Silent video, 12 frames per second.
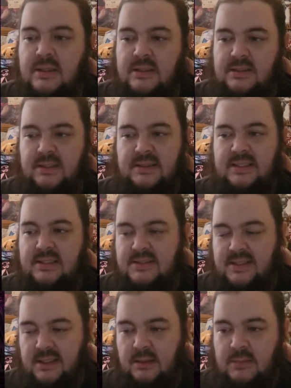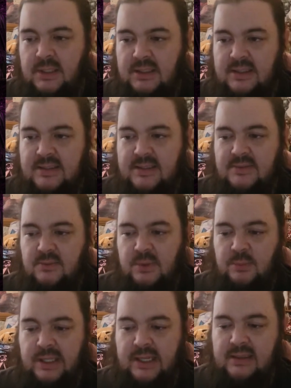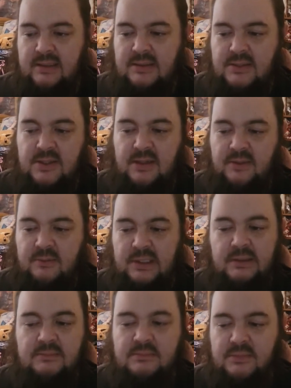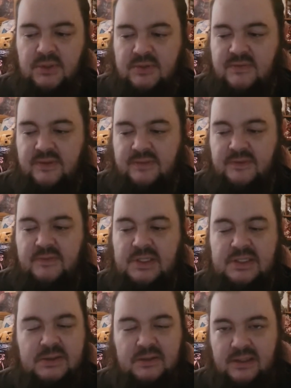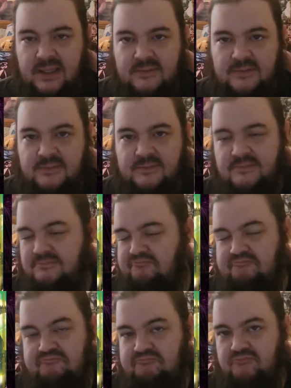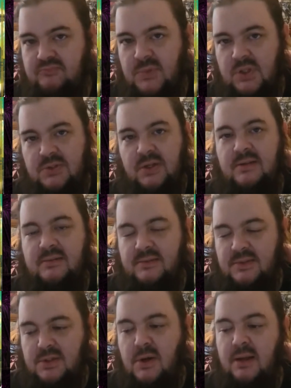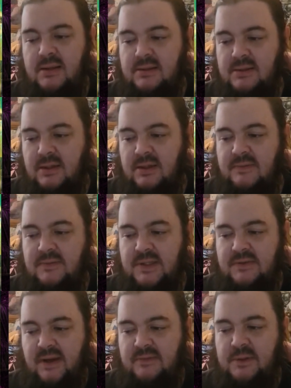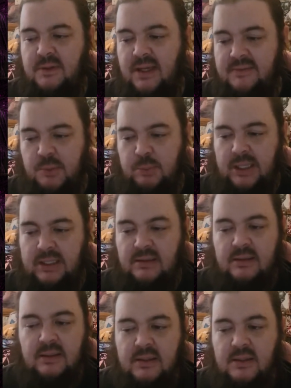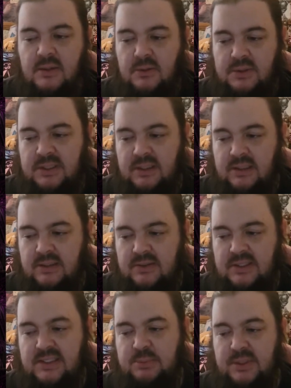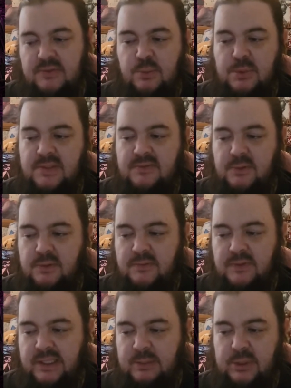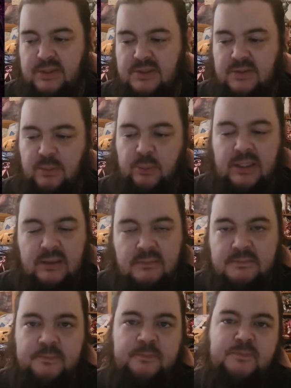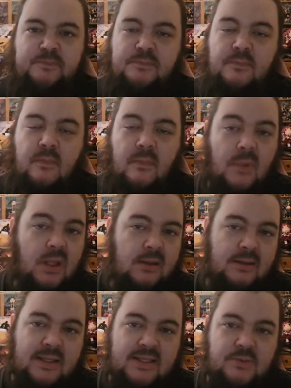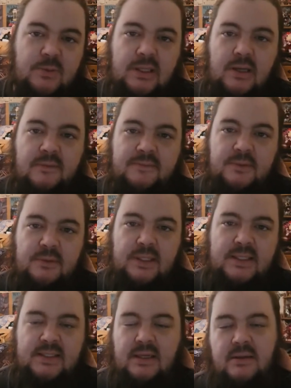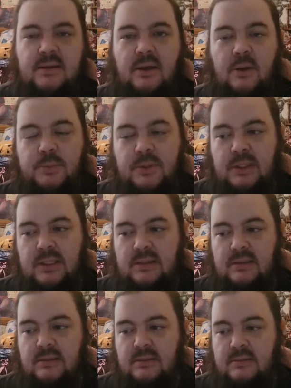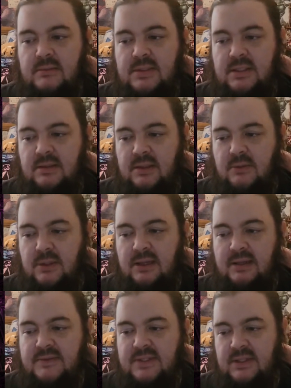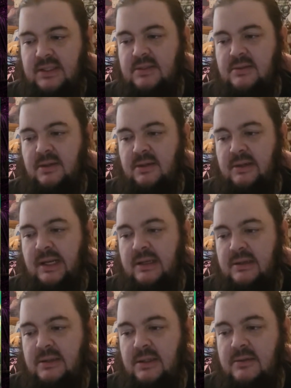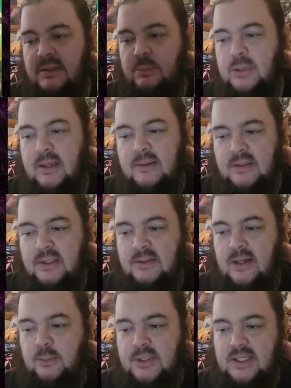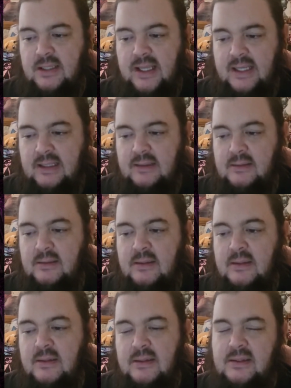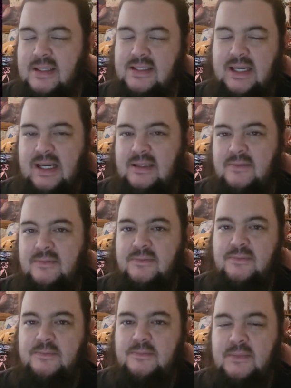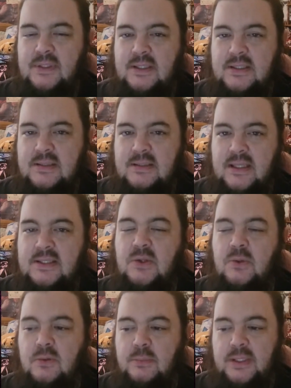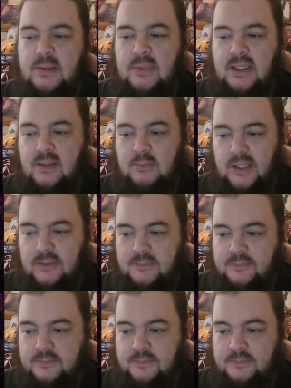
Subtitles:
Dante Enters the Game of Gods is 1 black, draw 3, lose 1,500 life. you draw a card for each 500 life you pay, or target dude gets +4/+4 flying, pierce, drain, bane. It's really helpful. It's there to help you get to lower life so you can get your Dark Riding Hood going, but I don't know how much I like it. It's kind of it's cool, but it may come out.